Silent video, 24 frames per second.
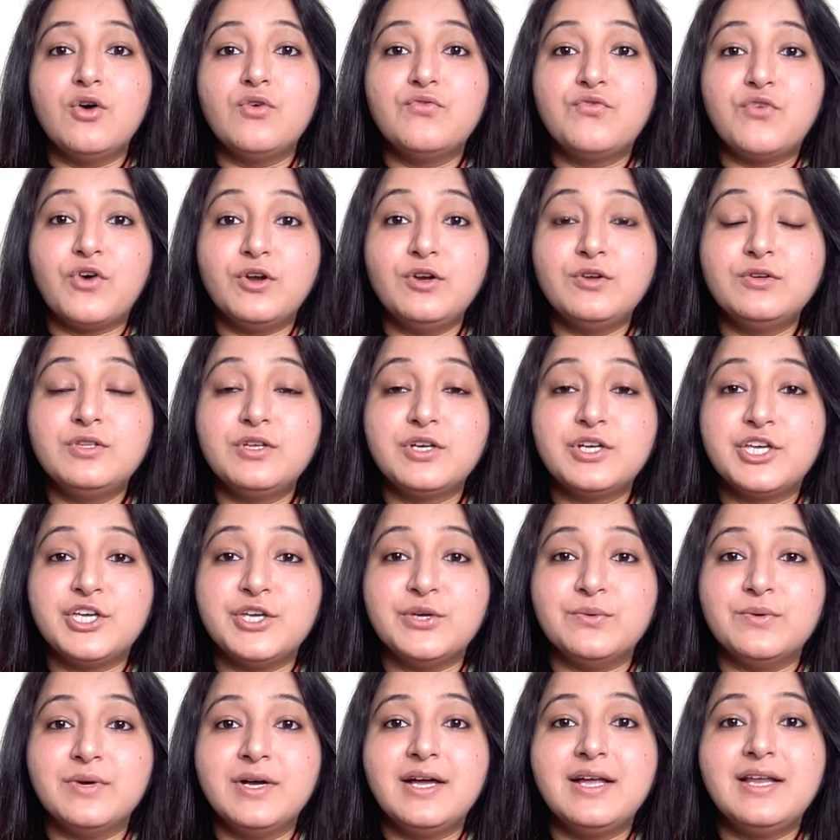Follow the
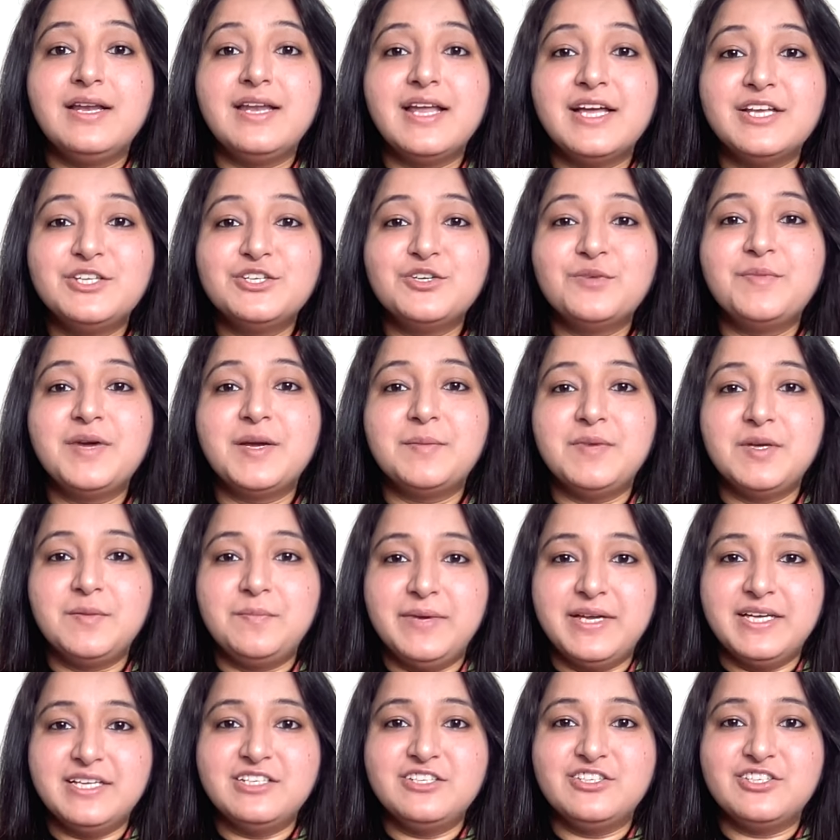cue. Let your baby
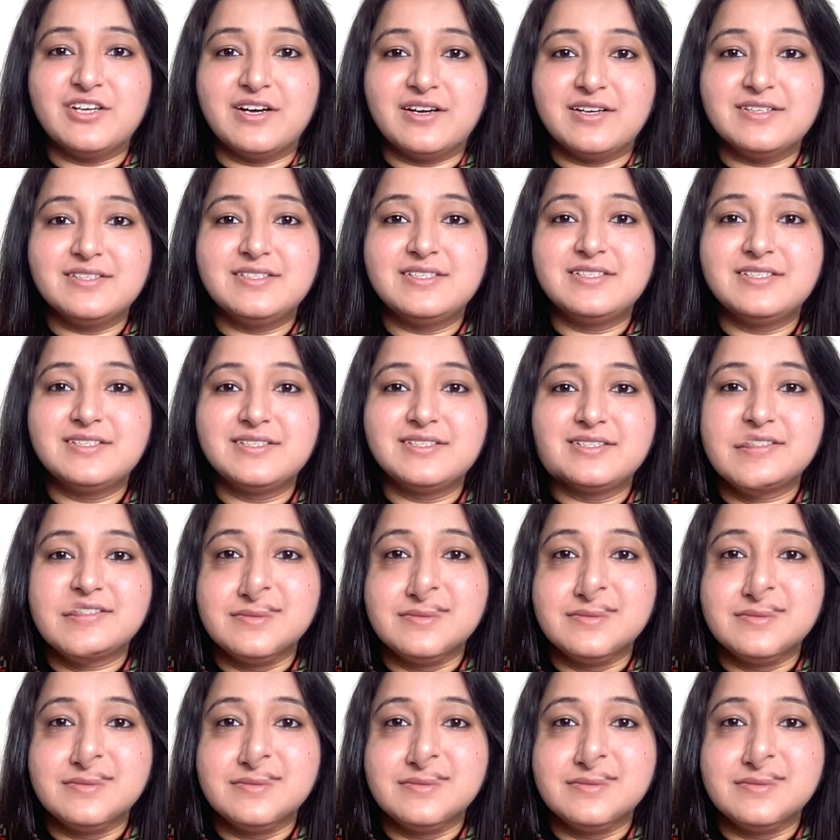be in charge.